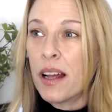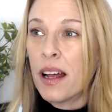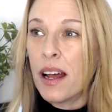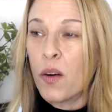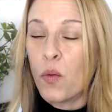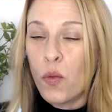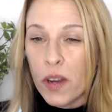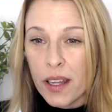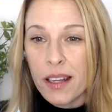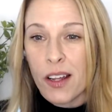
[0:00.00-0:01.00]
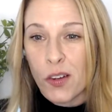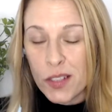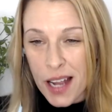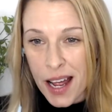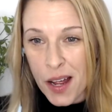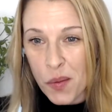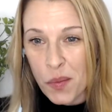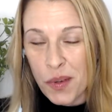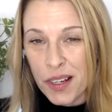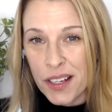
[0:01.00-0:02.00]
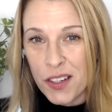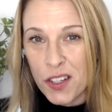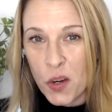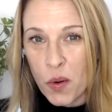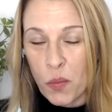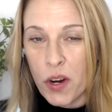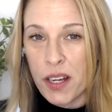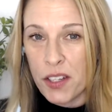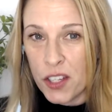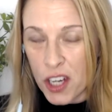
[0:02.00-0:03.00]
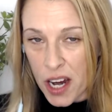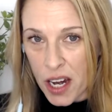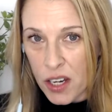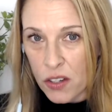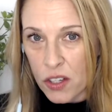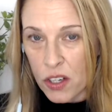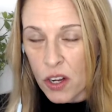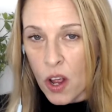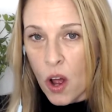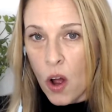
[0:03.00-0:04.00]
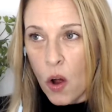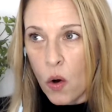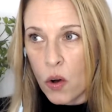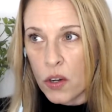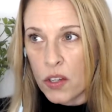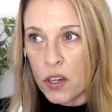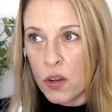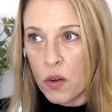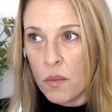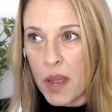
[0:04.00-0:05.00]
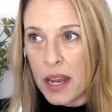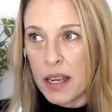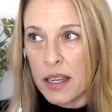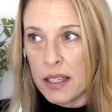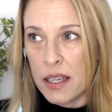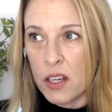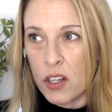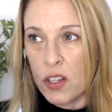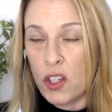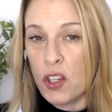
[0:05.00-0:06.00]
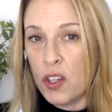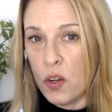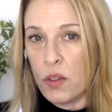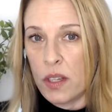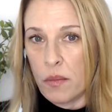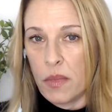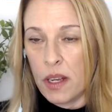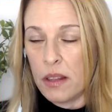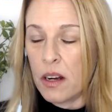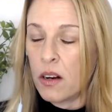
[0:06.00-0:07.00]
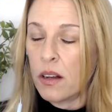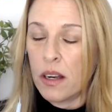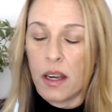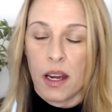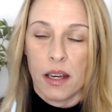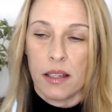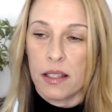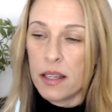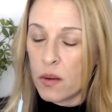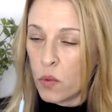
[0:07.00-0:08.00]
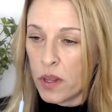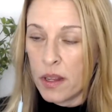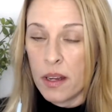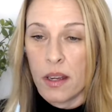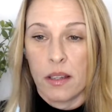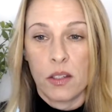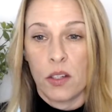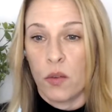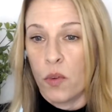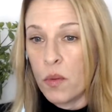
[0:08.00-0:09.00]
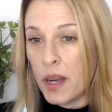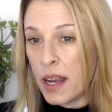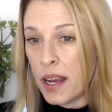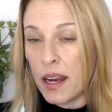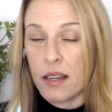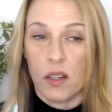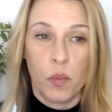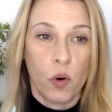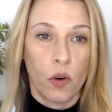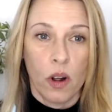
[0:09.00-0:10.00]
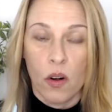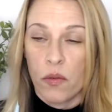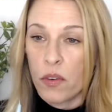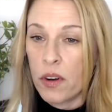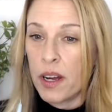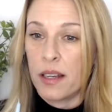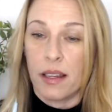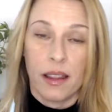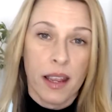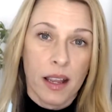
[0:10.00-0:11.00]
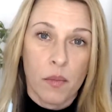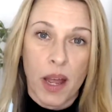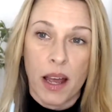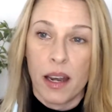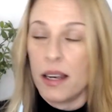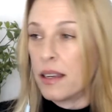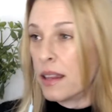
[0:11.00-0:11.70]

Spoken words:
a really long time to embrace change or to make a decision to do something. They're going to need to sit with it, to ruminate, to pore over it, to think about it